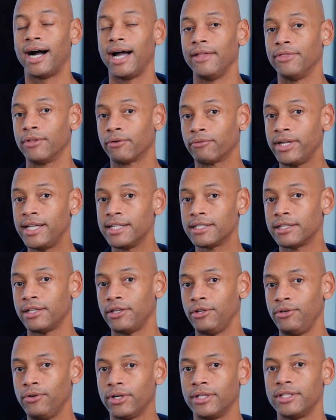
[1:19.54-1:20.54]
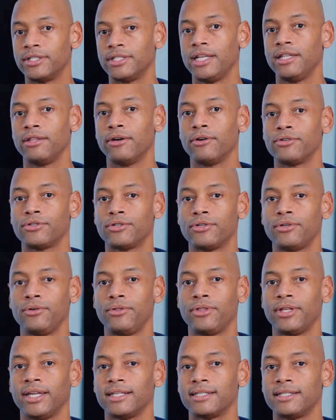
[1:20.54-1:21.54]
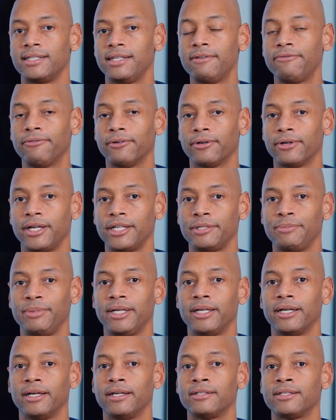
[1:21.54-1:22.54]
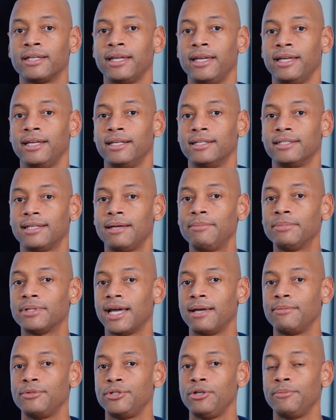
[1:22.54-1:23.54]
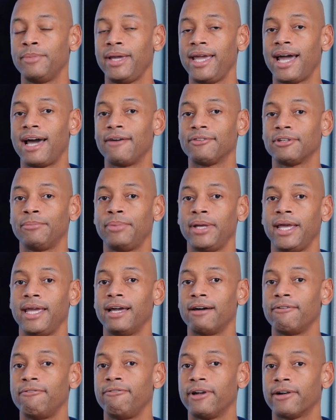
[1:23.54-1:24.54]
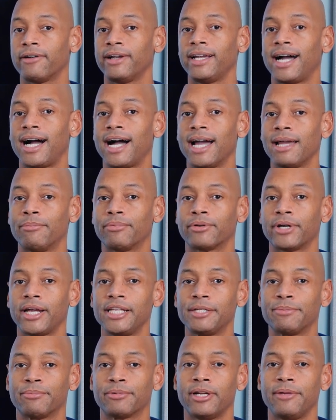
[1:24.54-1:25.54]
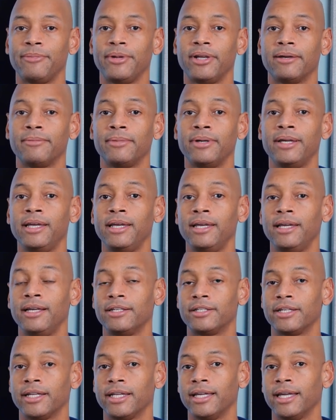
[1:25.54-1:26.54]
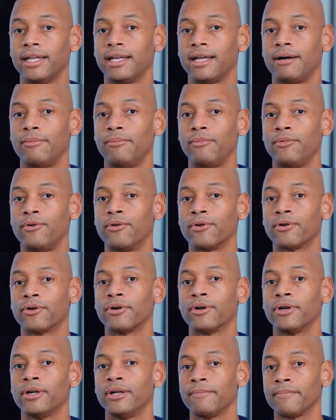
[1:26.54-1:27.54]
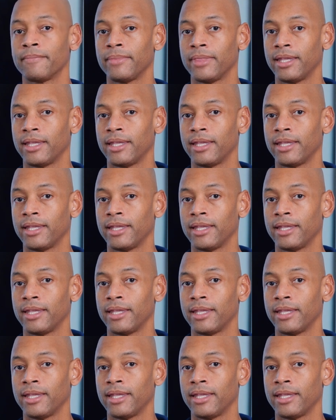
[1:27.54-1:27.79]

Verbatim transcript: Uh, and the reason that you can see those two things differ is because sometimes you may have to pay a very high price premium to get a more